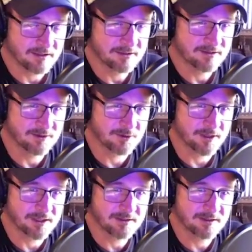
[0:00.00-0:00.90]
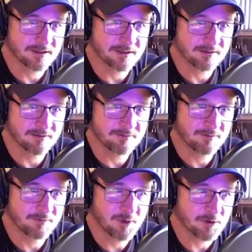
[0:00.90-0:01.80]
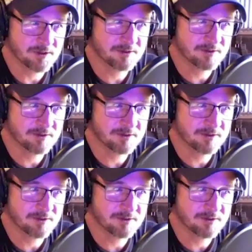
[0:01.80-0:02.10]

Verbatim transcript: stories in post,